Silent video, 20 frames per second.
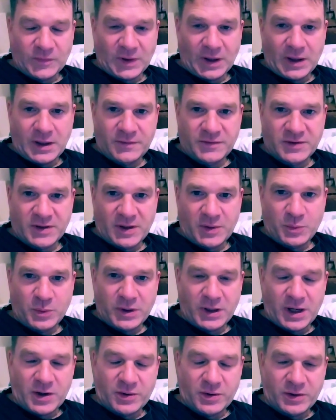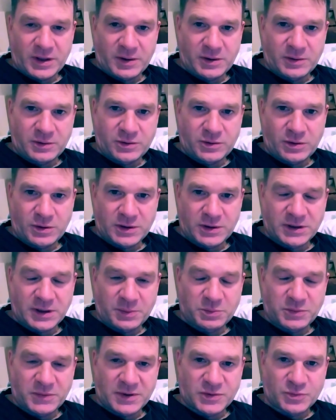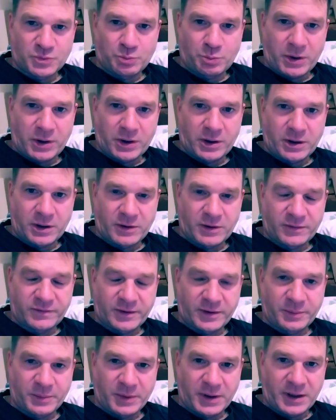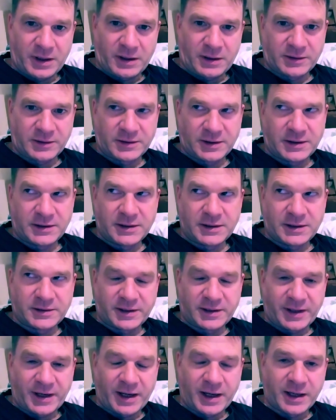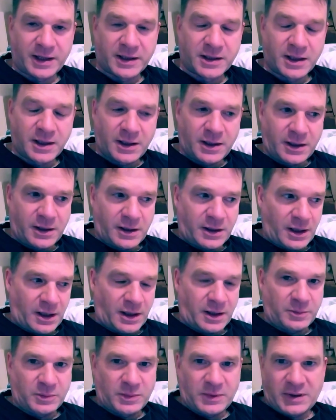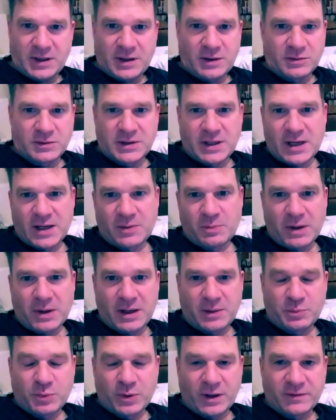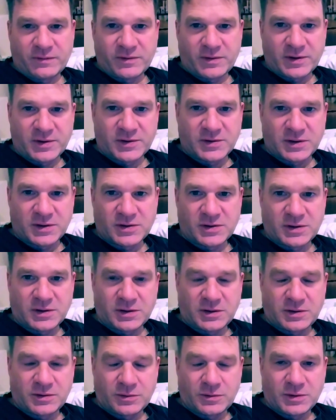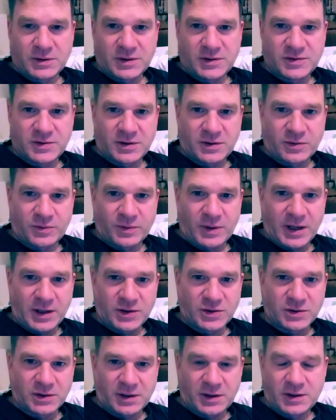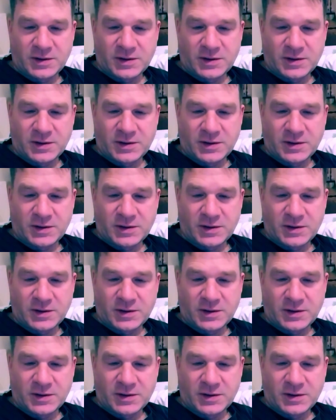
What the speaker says: if someone already cooked up this burger for me like they did tonight, they don't take my preferences into consideration.